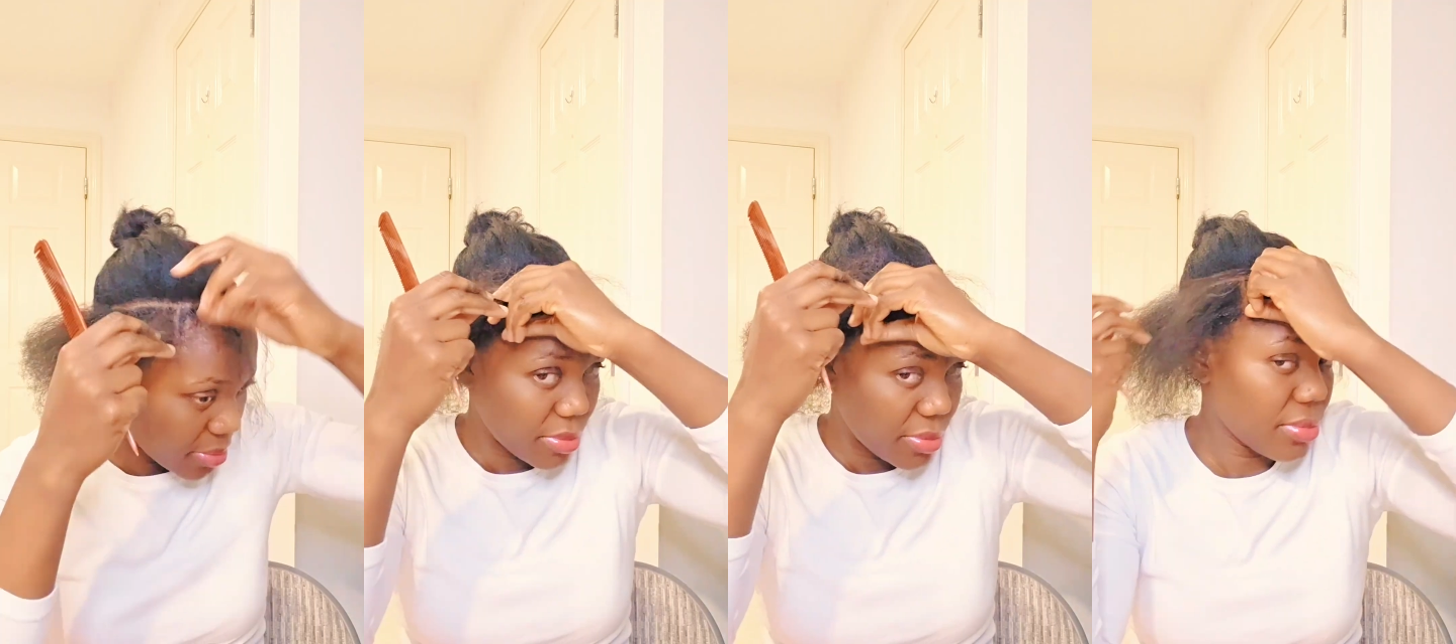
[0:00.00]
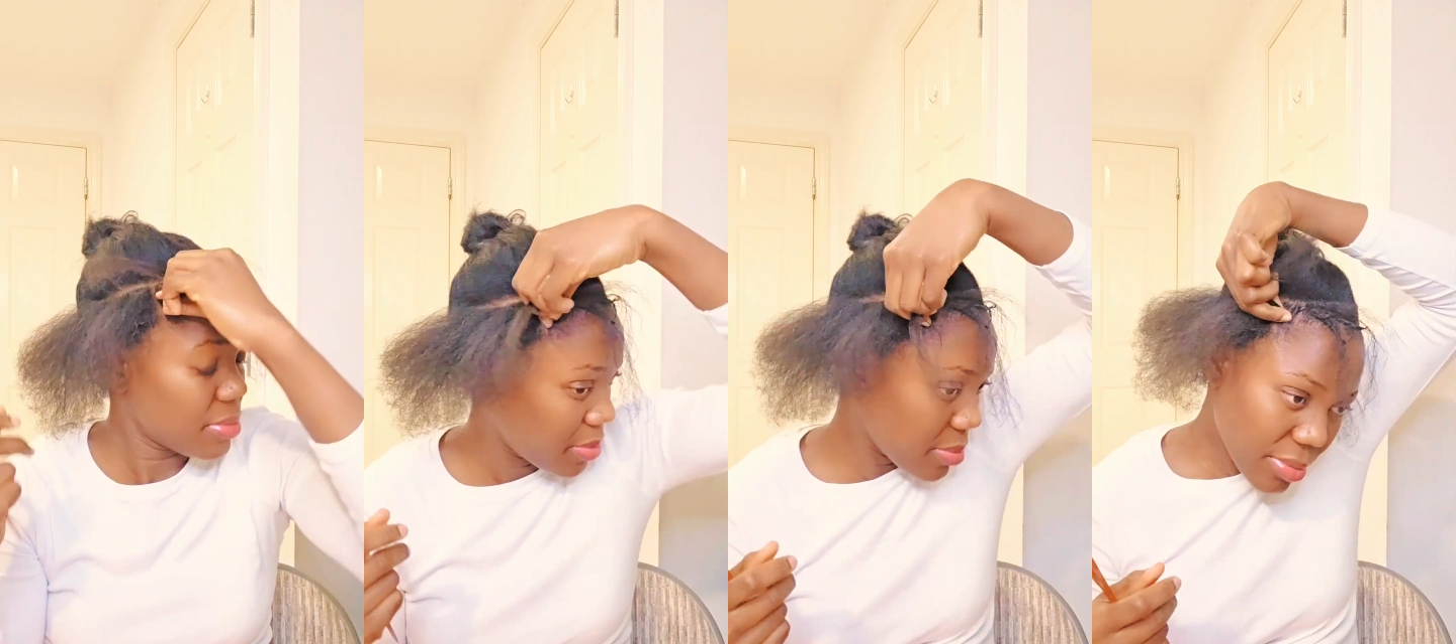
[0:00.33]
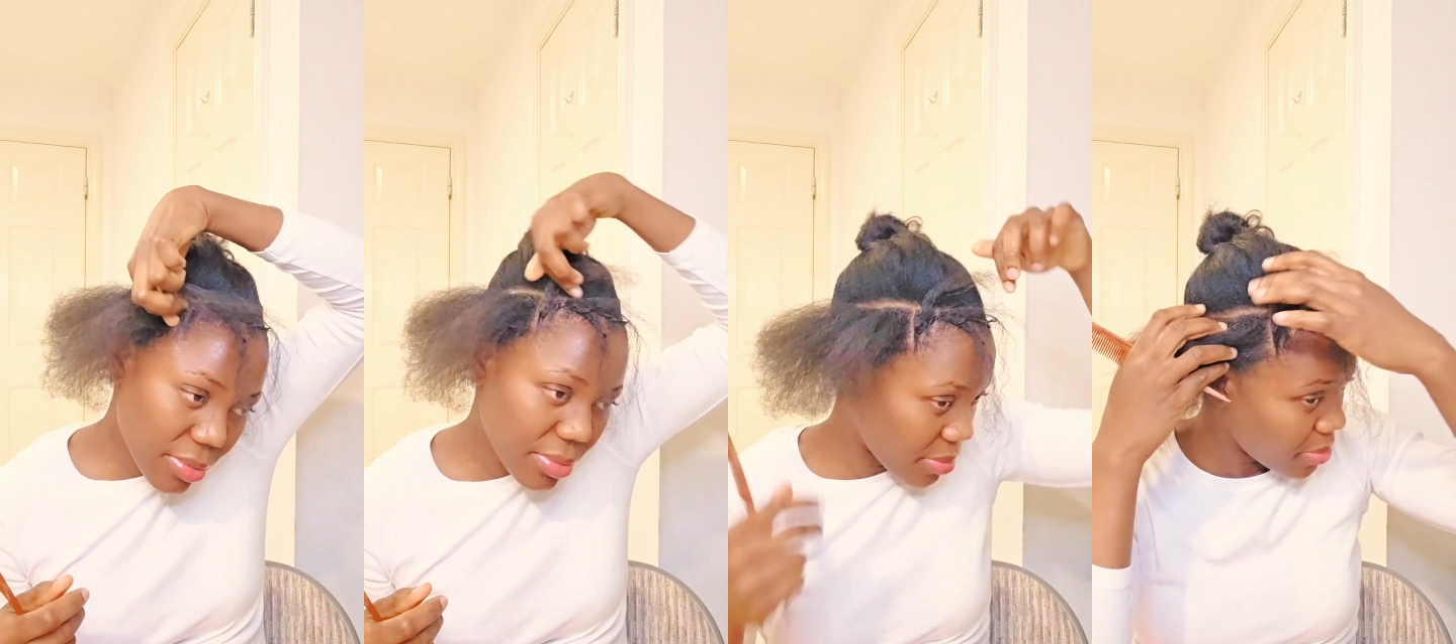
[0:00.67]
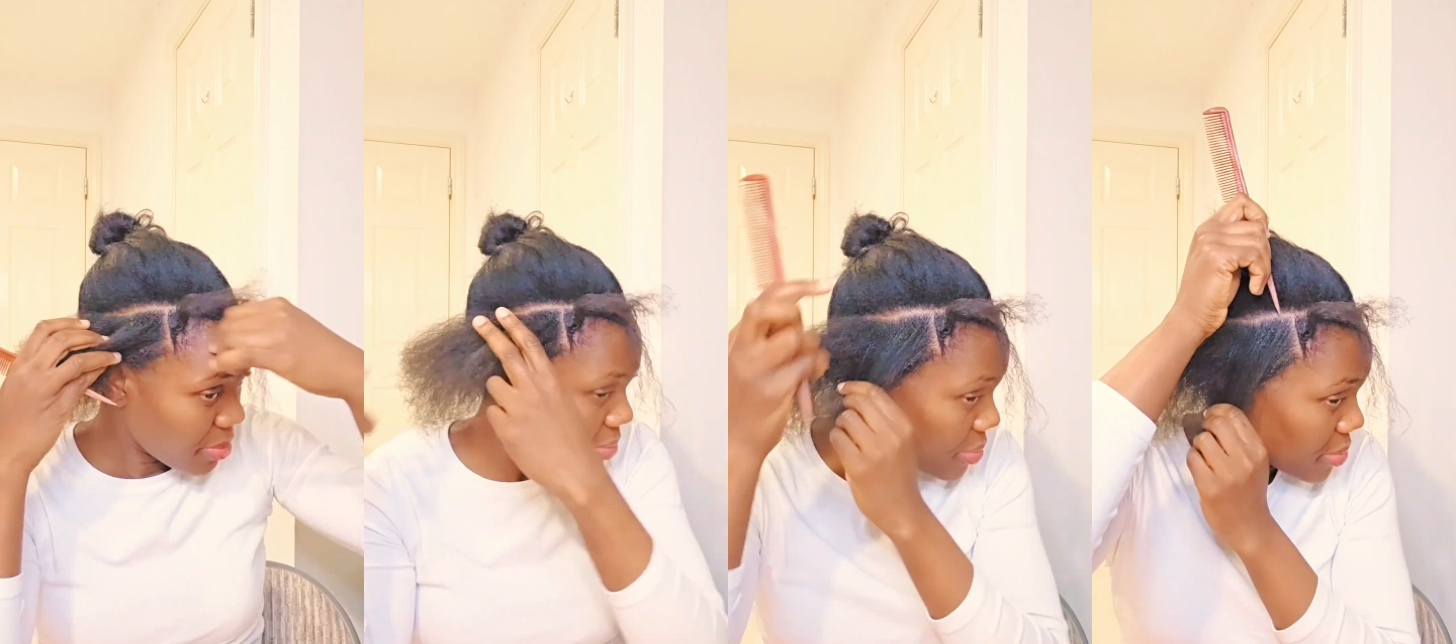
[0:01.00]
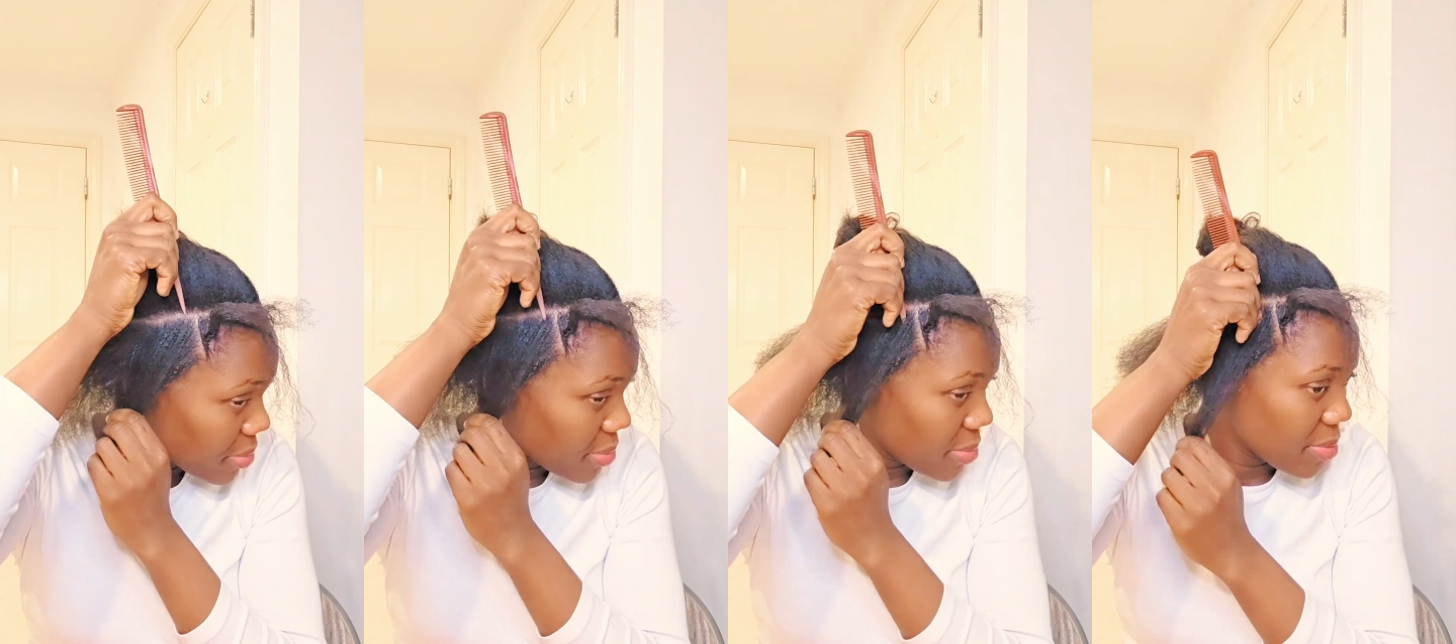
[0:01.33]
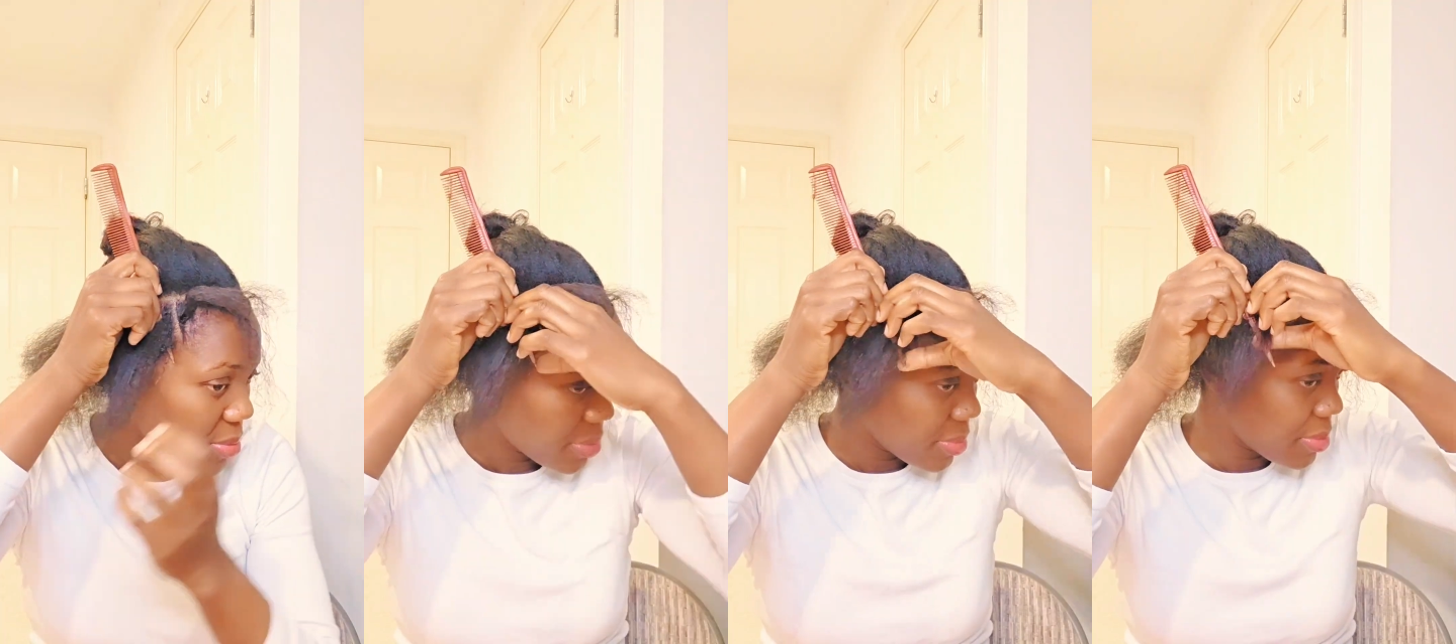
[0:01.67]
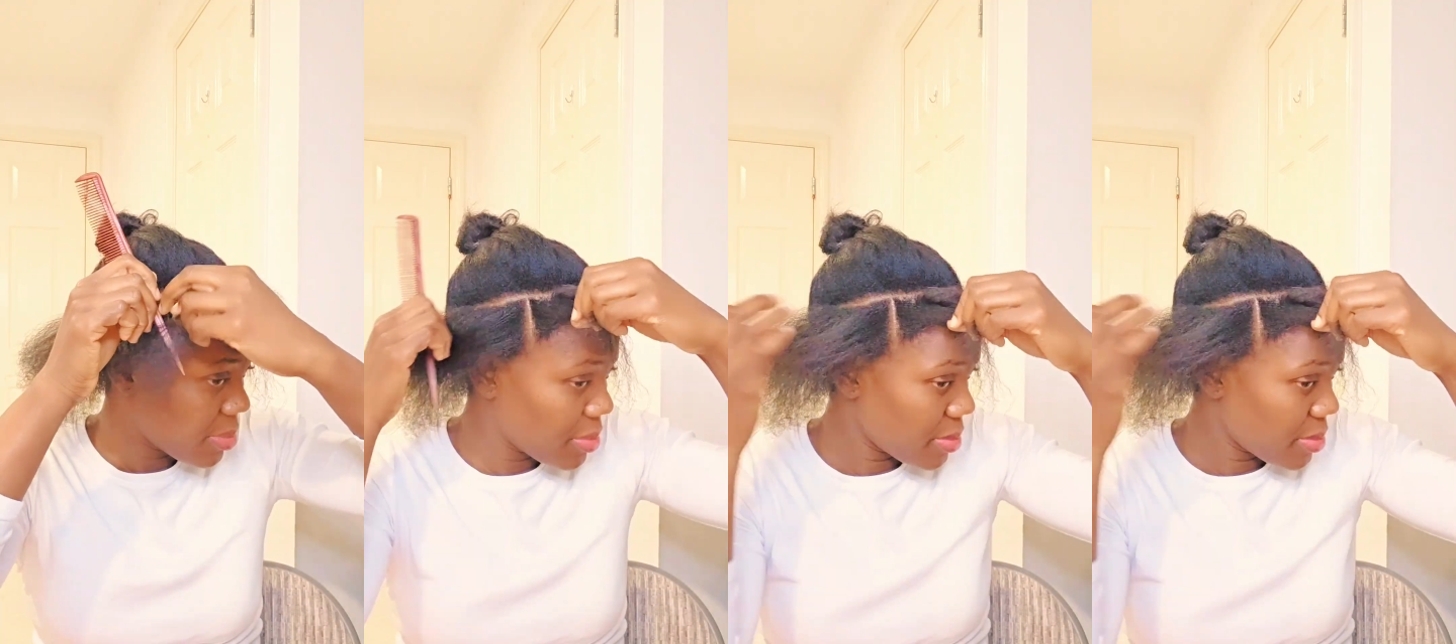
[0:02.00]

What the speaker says: the right side, I